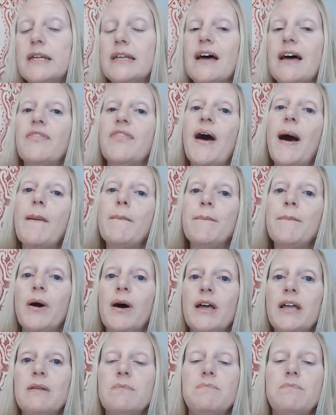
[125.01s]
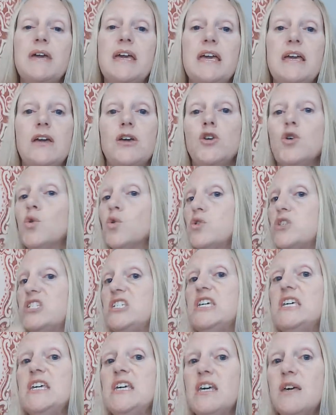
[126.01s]
Now, that might be your
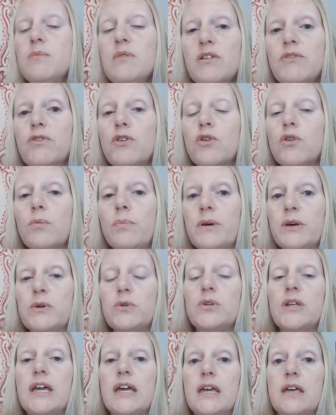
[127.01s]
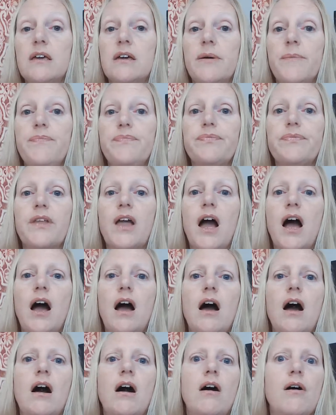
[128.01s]
team if you're building
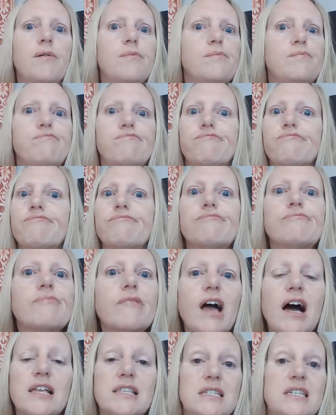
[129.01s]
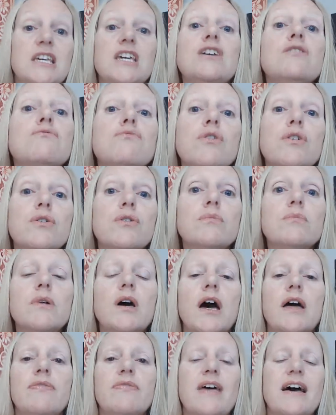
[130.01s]
a tea
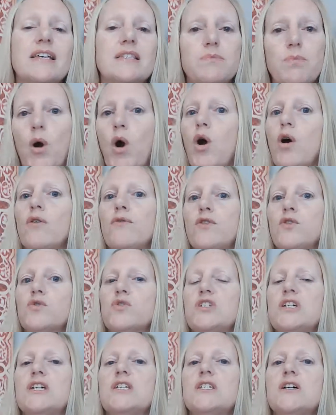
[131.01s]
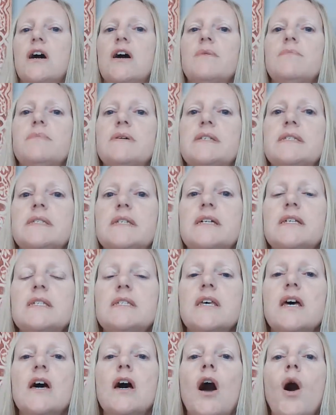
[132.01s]
room and that's part of your tea time
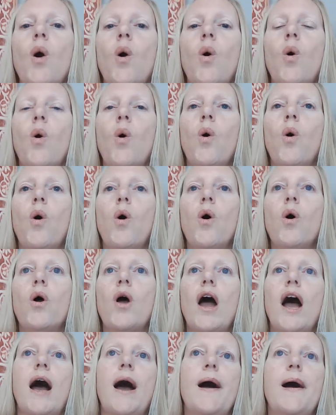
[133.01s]
business, or